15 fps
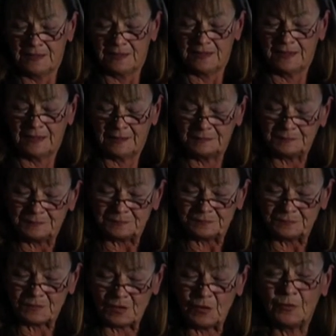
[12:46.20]

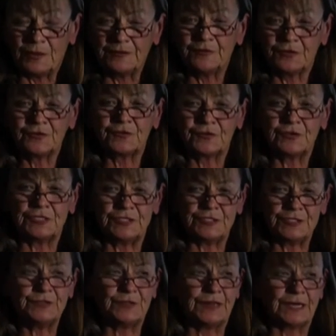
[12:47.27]
who understood
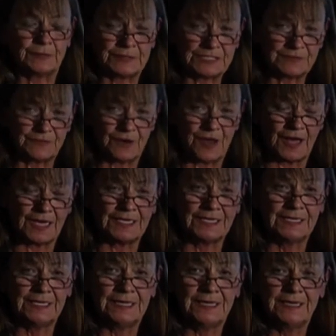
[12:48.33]
too that it was fraud.
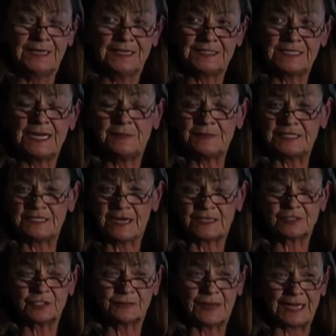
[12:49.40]
His name is
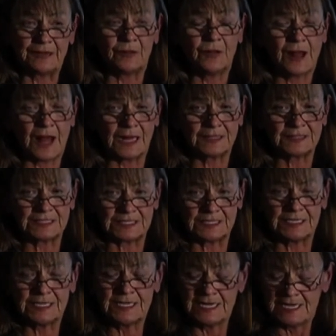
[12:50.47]
Dr. Michael Hodson,
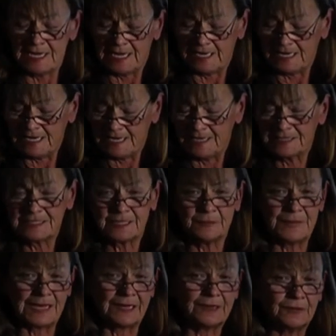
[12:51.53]
and he is the
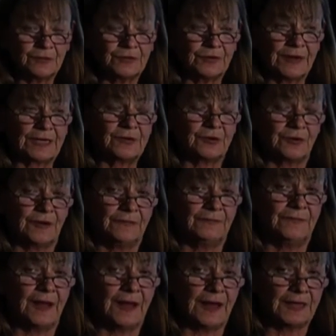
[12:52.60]
medical director of
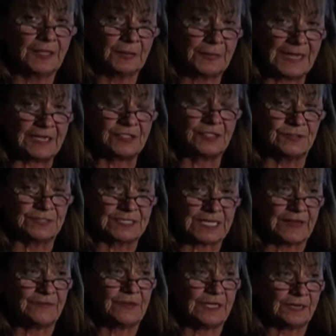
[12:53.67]
Occupational
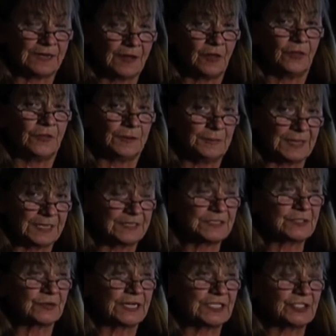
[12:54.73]
Safety and Health
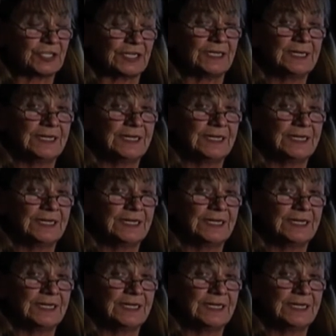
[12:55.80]
Administration.